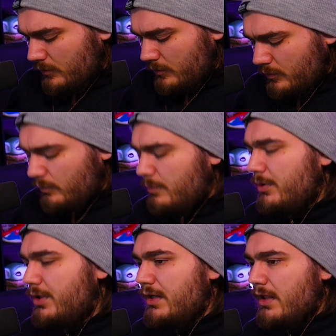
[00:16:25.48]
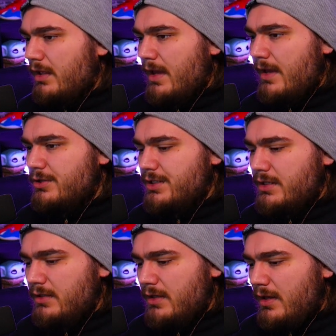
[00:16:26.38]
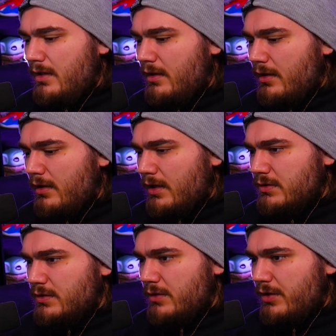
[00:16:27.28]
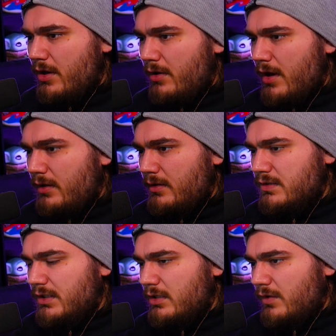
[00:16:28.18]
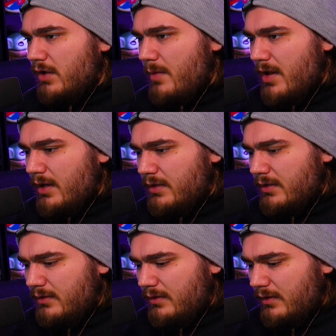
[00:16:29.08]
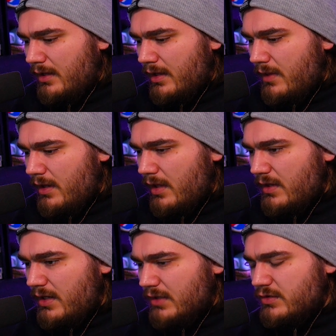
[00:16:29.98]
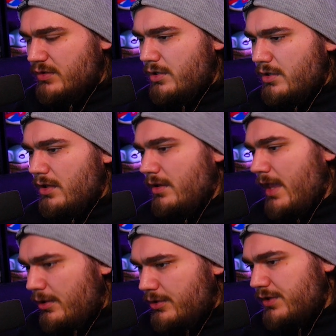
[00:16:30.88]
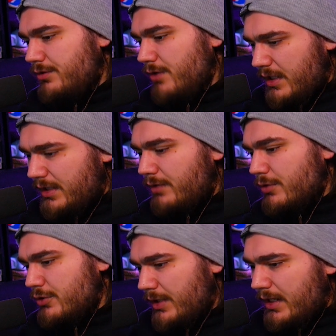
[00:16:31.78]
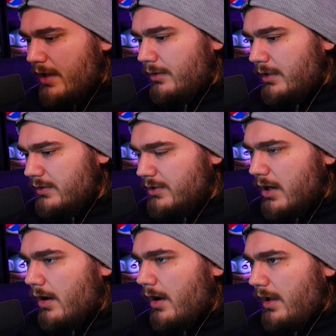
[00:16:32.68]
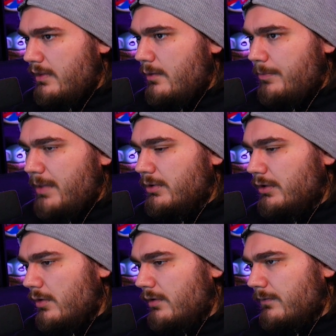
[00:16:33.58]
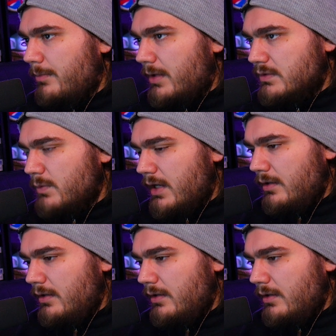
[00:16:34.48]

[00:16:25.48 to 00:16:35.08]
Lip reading: We'll put an energy onto the Darkrai. It's going to kill the Arbok. And then on the next turn, I'll energy the Dread again and retreat it out into the Darkrai, and then we'll be able to go in for a big swing.